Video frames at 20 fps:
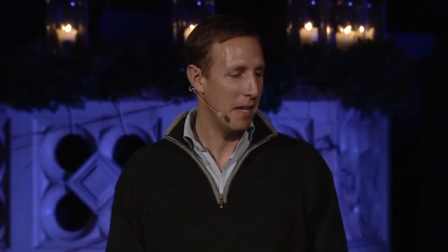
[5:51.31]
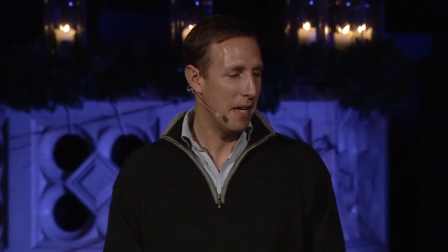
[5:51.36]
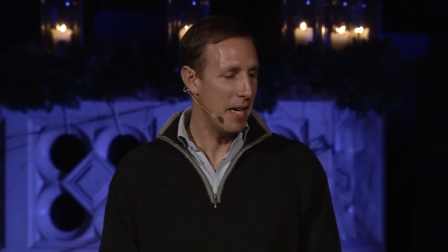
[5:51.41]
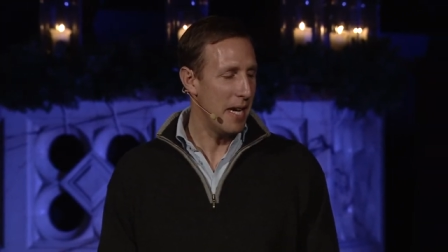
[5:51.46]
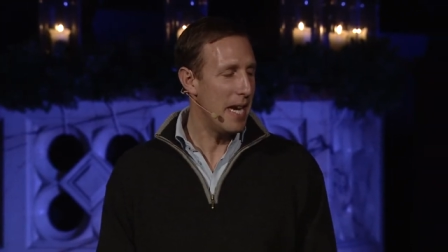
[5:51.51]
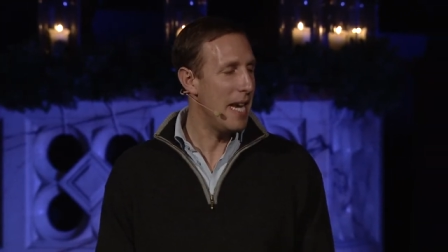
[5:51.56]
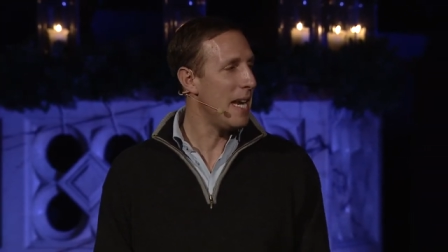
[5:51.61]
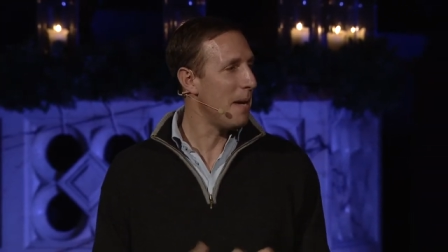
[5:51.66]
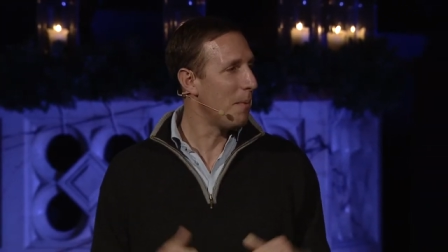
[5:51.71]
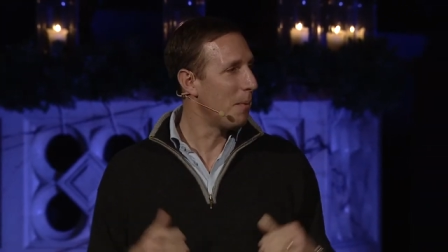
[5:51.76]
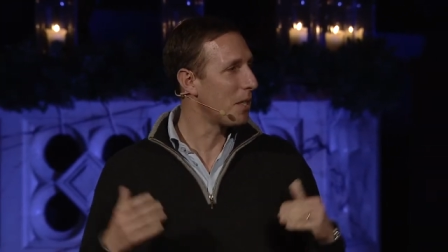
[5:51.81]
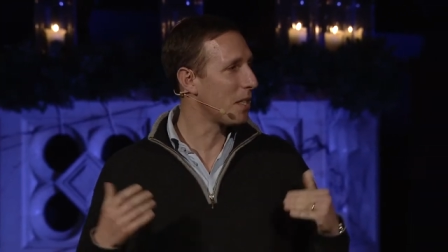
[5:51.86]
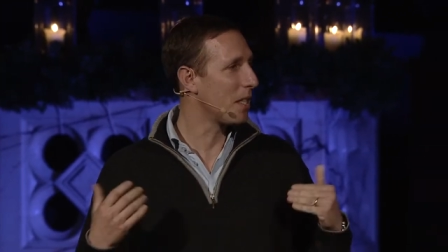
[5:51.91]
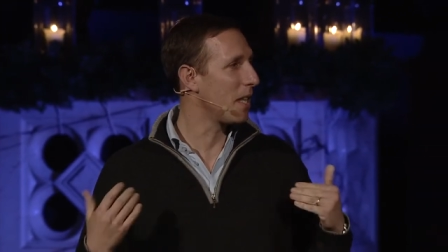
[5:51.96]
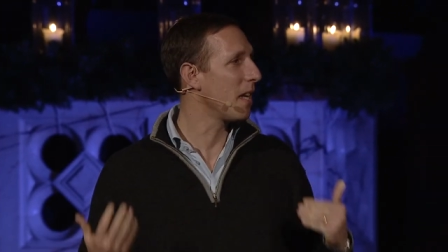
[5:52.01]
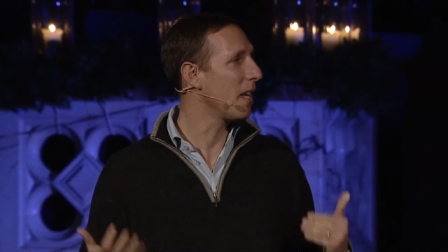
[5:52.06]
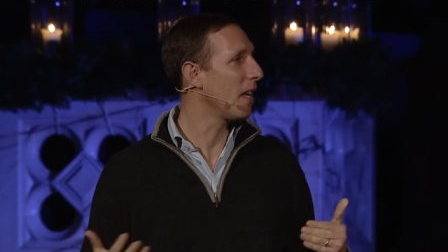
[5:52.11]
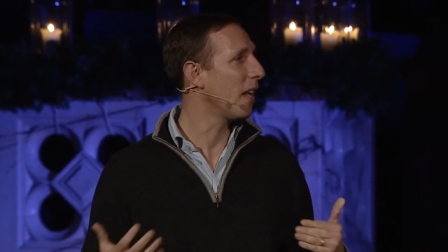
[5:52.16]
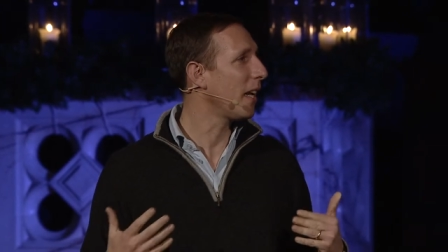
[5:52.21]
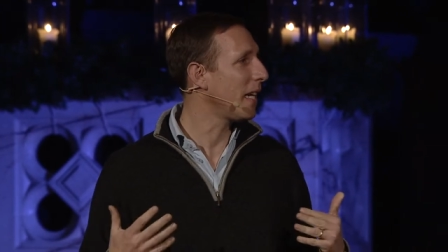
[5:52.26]
he was
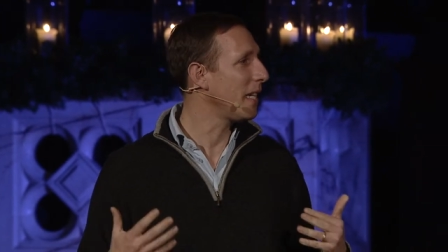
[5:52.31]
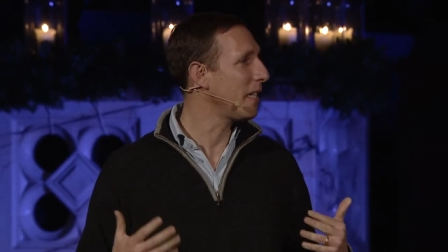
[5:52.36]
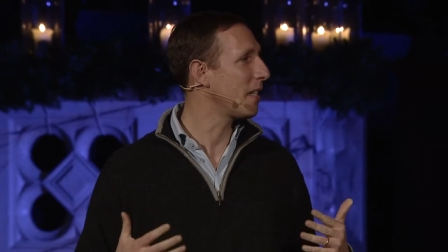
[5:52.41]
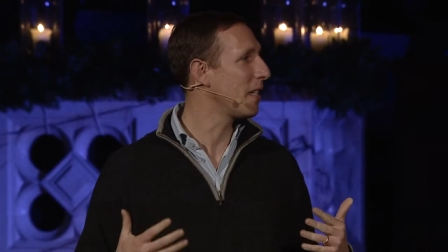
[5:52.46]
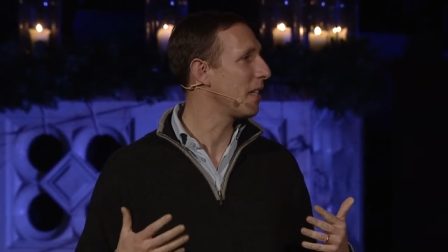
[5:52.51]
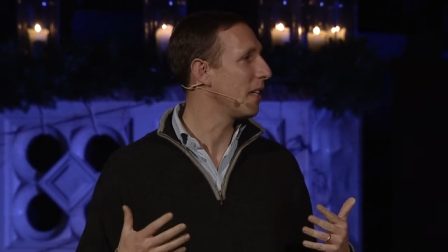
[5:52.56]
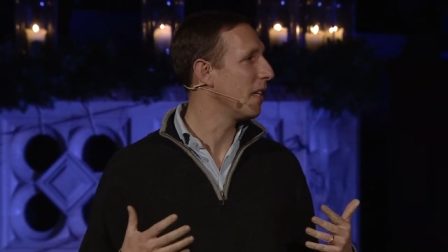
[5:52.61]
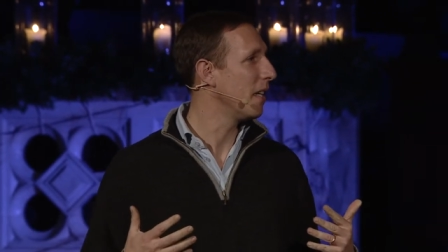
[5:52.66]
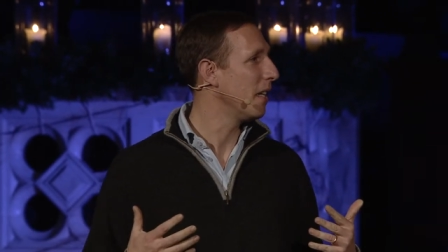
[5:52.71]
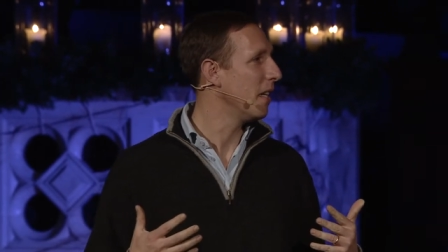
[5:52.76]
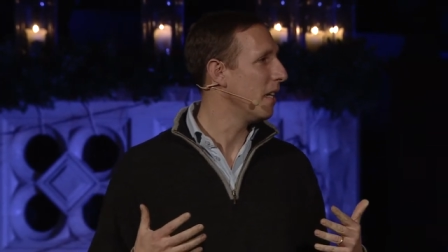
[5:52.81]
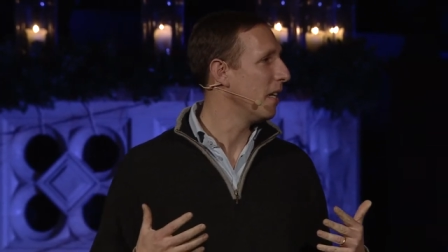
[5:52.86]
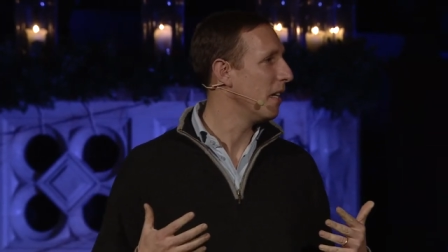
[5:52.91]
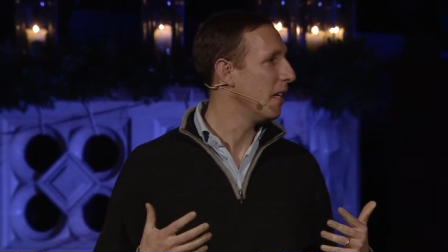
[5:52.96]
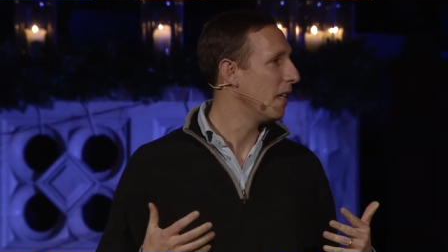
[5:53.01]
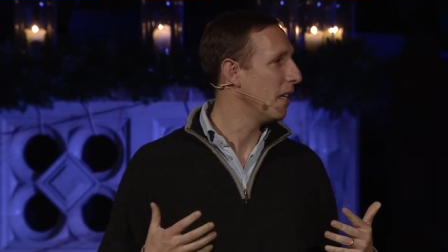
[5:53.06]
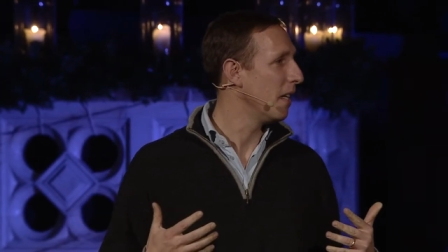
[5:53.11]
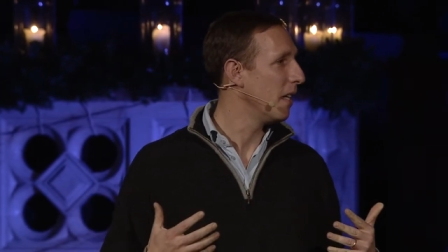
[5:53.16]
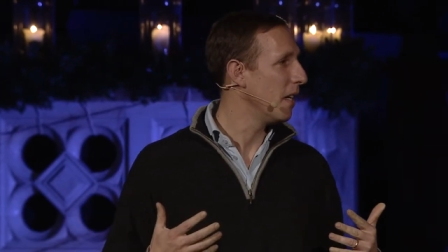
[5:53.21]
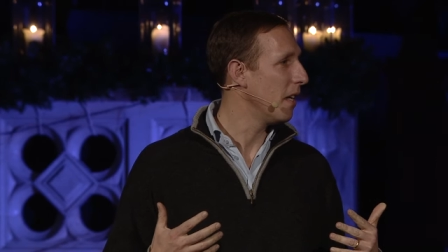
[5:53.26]
the light
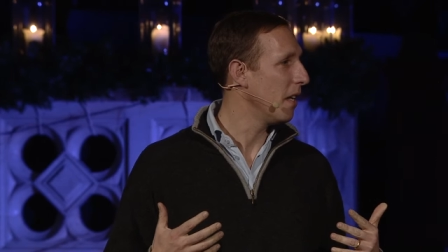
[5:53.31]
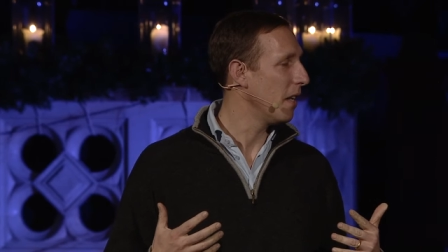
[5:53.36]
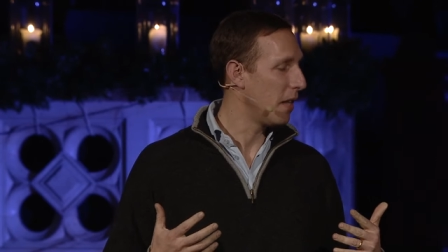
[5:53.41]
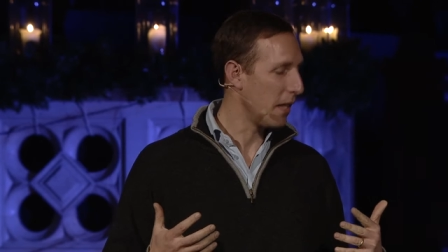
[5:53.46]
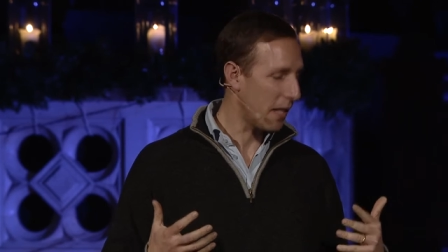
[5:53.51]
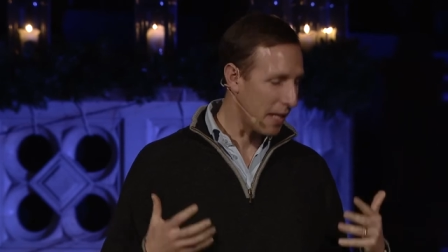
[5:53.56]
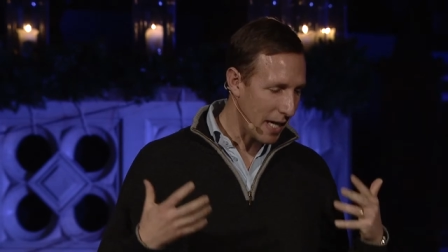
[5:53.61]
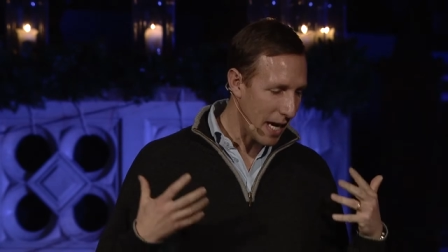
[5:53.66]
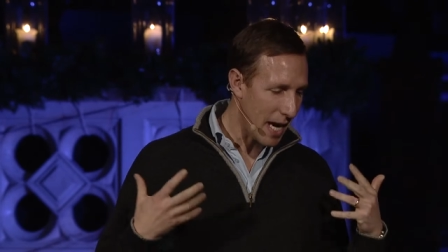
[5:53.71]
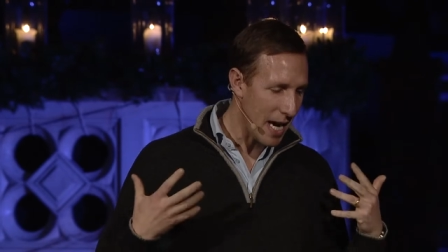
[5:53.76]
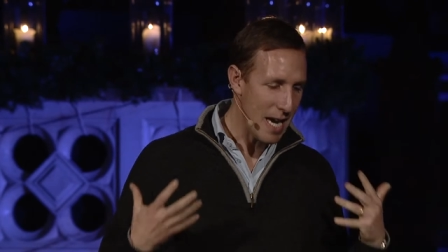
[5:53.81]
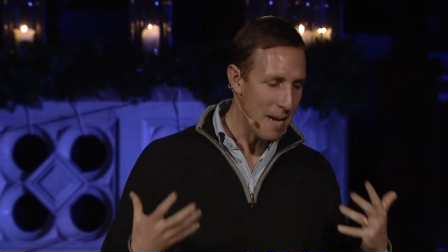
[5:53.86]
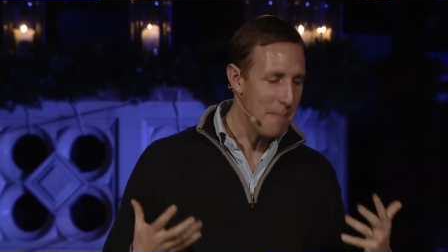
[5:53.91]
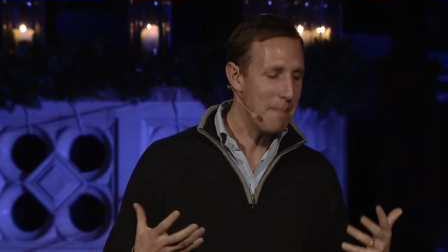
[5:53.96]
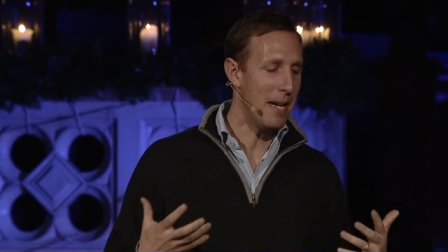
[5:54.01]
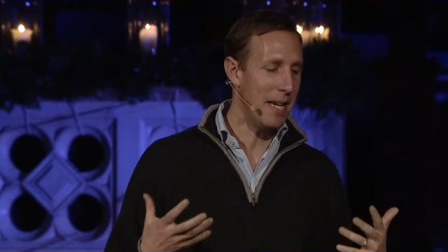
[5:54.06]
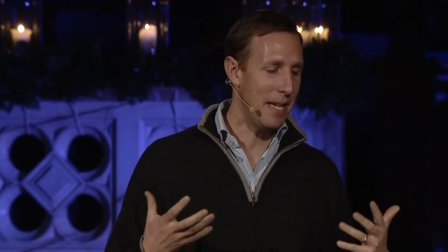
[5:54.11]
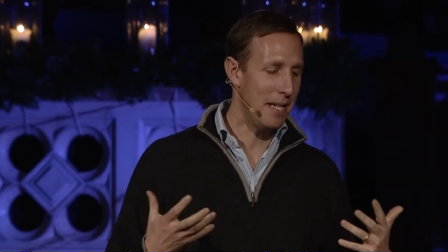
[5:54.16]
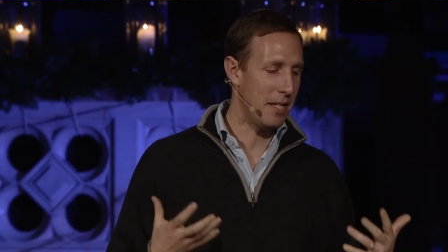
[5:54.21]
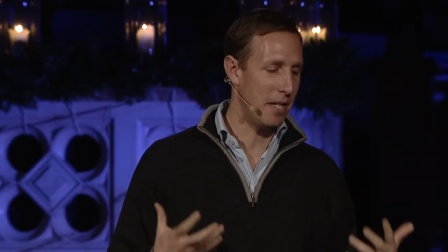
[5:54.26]
that
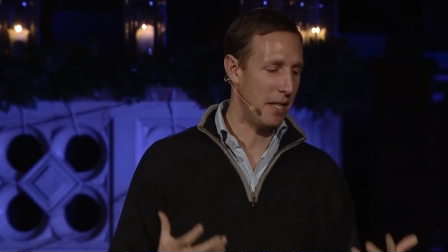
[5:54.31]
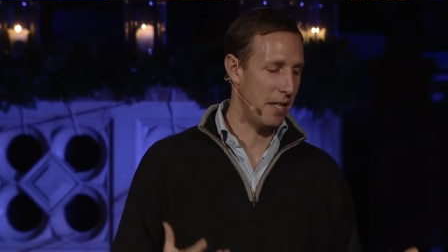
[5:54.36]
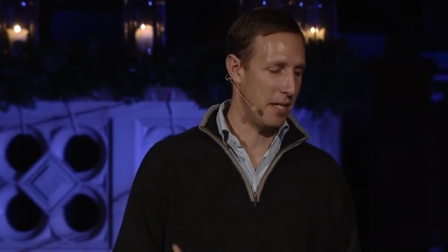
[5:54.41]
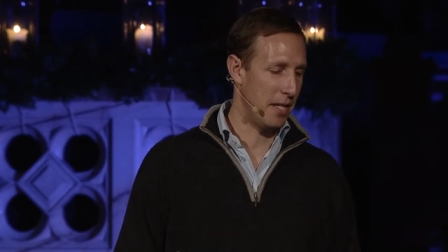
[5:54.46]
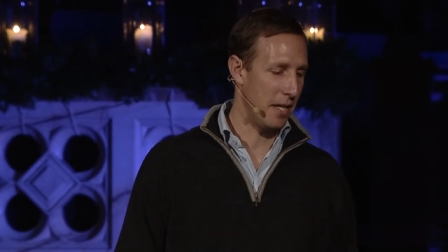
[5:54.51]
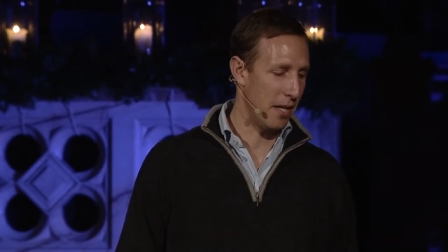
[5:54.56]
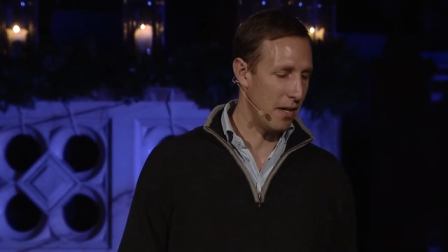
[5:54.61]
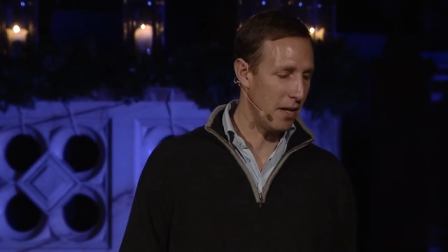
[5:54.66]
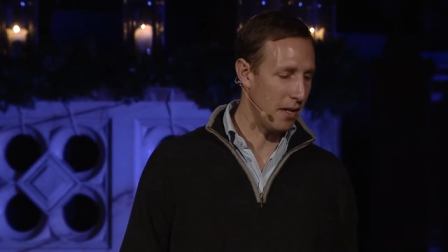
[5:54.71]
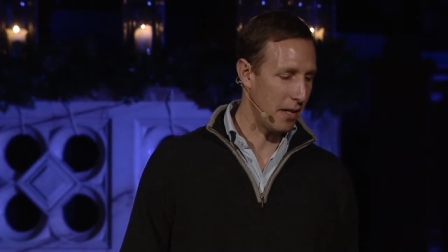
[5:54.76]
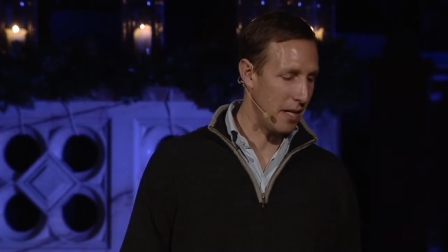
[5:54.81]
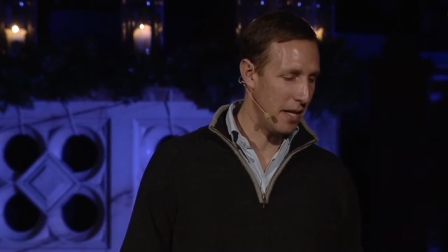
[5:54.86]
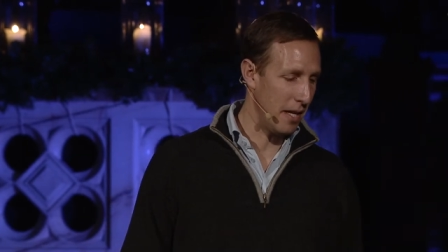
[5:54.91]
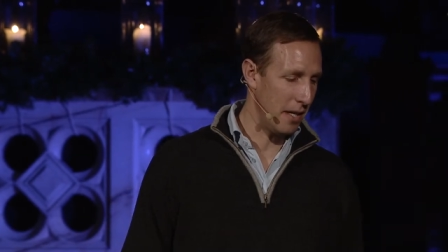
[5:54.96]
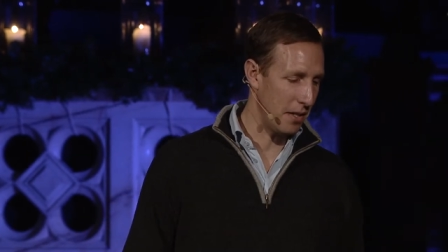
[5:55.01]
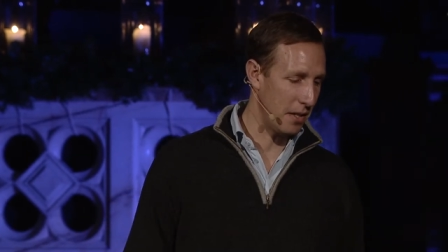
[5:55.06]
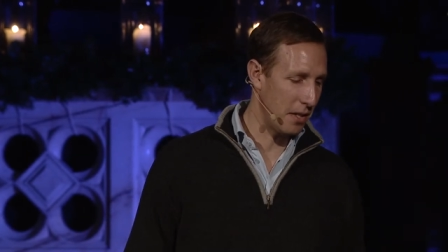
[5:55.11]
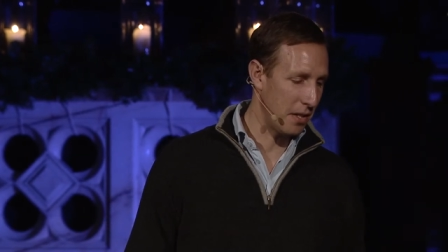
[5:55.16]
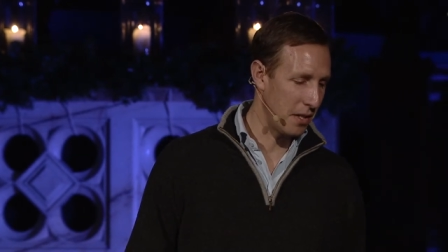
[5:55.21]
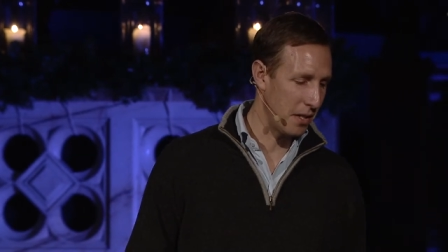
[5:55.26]
came into the
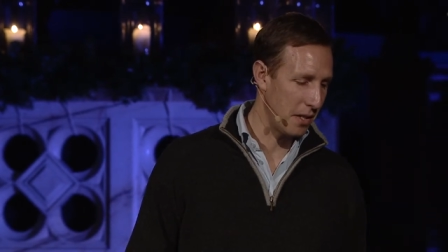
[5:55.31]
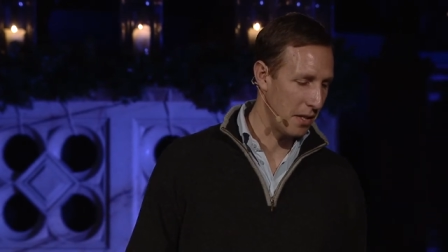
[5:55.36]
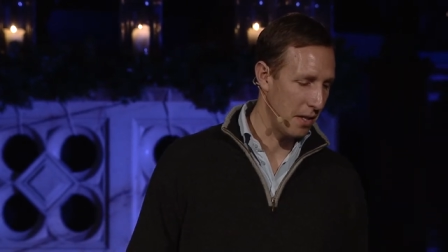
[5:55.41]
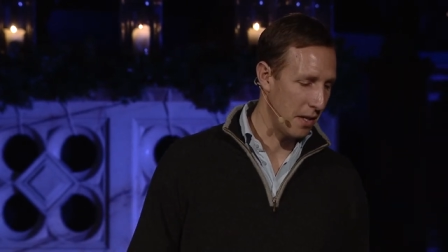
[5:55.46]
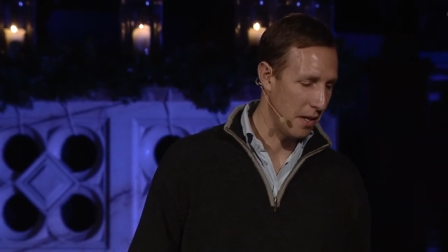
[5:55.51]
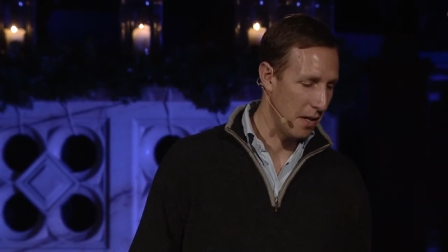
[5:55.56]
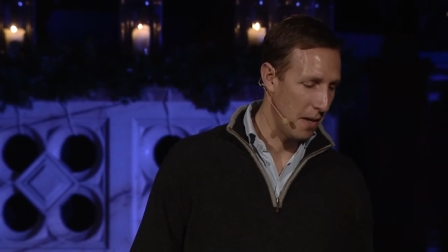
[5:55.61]
darkness